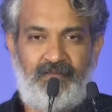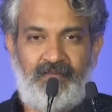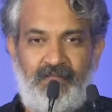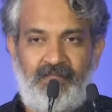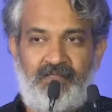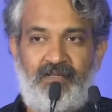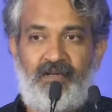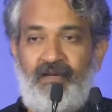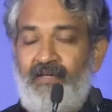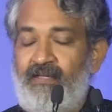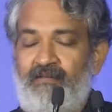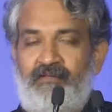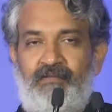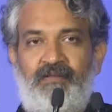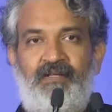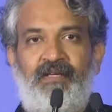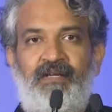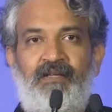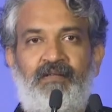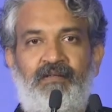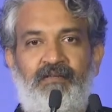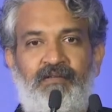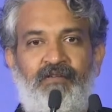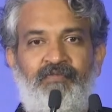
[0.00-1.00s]
It's like
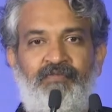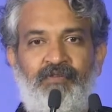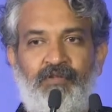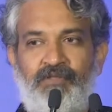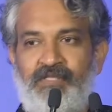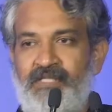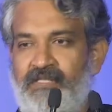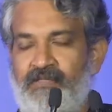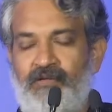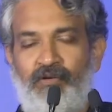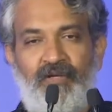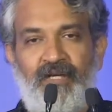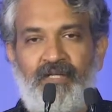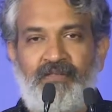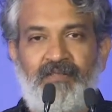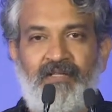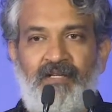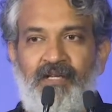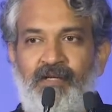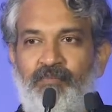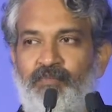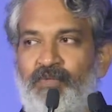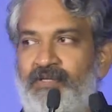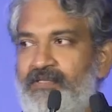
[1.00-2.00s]
if you just look at
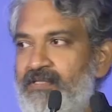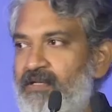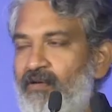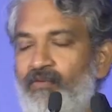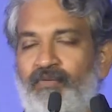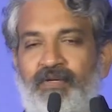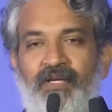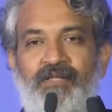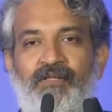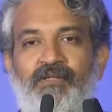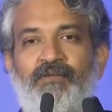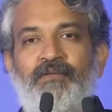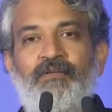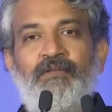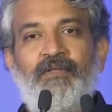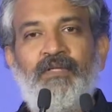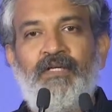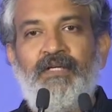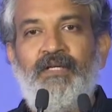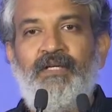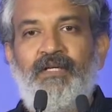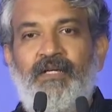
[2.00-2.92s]
the numbers, how can you